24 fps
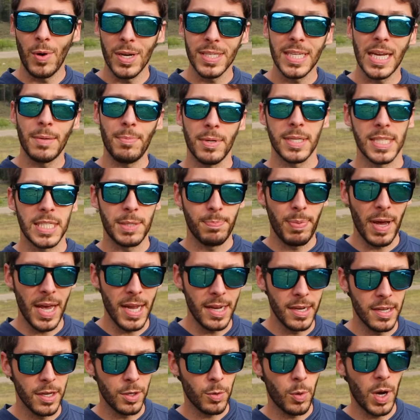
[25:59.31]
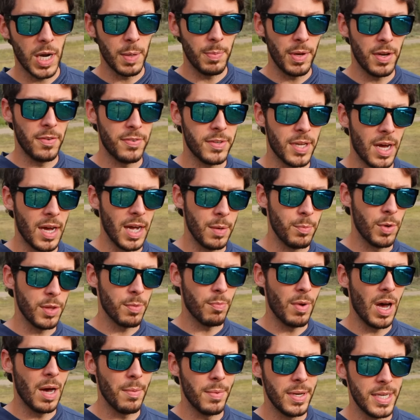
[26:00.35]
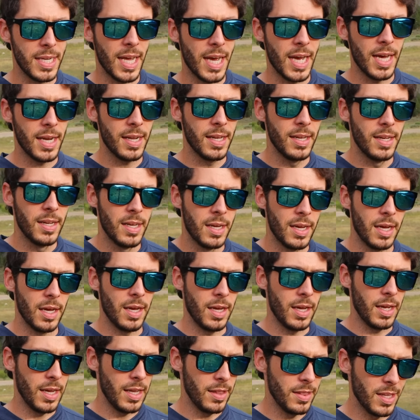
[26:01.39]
I was able to spend quite a bit of time with Mom and Dad uh,